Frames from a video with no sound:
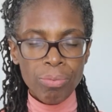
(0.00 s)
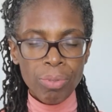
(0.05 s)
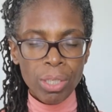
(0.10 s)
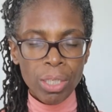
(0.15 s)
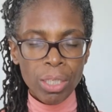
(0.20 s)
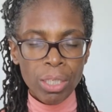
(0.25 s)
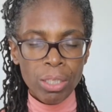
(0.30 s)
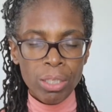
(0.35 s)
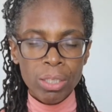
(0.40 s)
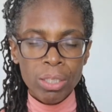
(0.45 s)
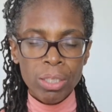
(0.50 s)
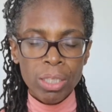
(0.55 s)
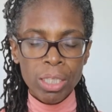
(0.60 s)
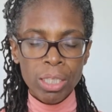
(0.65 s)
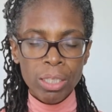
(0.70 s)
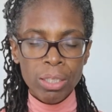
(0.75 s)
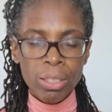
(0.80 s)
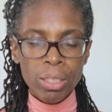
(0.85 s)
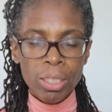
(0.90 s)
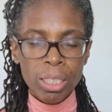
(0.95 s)
finger
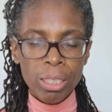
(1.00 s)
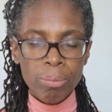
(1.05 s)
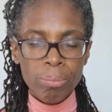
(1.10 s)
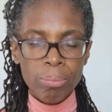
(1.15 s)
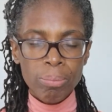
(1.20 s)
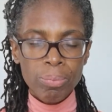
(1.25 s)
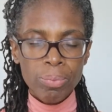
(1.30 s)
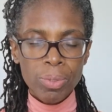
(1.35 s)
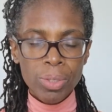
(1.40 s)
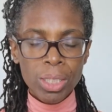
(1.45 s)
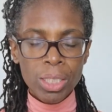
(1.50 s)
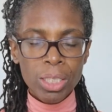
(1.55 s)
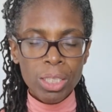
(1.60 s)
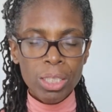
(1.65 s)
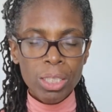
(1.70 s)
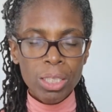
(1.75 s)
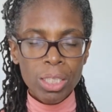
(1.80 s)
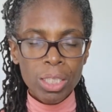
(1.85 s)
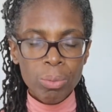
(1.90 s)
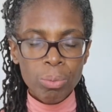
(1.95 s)
and the thumb. So just
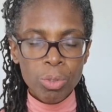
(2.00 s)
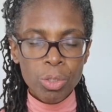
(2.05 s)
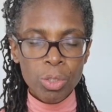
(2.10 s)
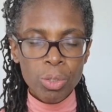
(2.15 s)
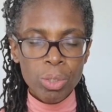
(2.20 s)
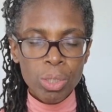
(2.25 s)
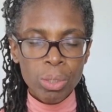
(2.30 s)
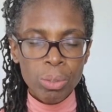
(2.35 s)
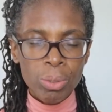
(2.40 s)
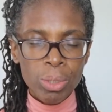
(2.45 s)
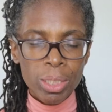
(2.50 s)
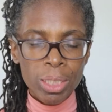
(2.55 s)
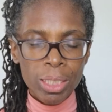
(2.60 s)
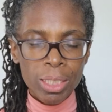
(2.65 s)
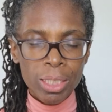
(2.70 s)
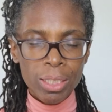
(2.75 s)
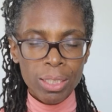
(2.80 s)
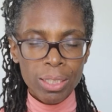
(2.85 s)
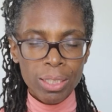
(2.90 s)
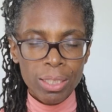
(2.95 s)
notice what you
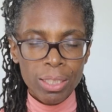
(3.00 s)
notice.